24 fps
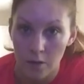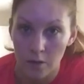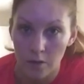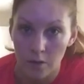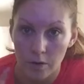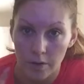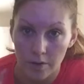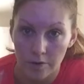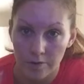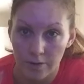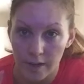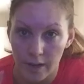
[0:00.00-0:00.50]

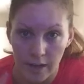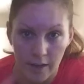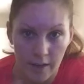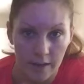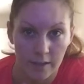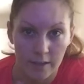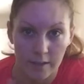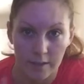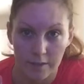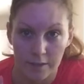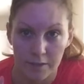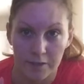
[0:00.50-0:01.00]
Oy vey,
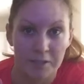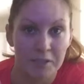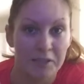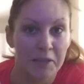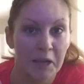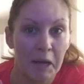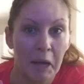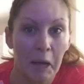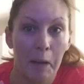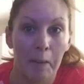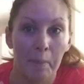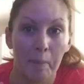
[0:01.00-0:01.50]
this is
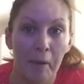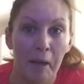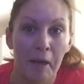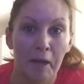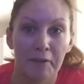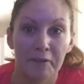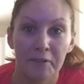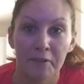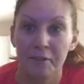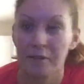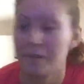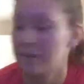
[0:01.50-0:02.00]
a
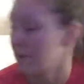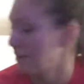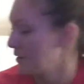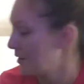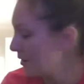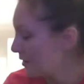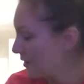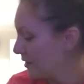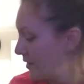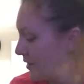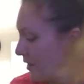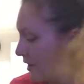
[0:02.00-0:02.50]
mess.
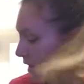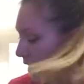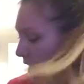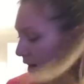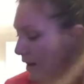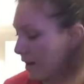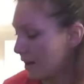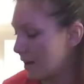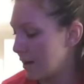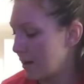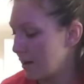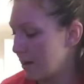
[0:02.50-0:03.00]

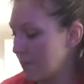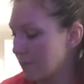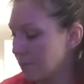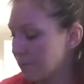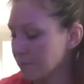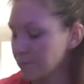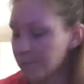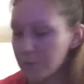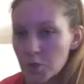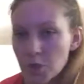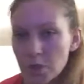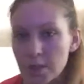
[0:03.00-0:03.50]

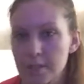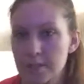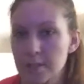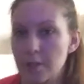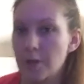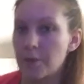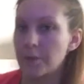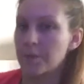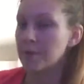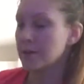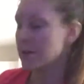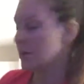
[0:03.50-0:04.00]
So let's
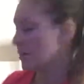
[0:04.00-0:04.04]
go.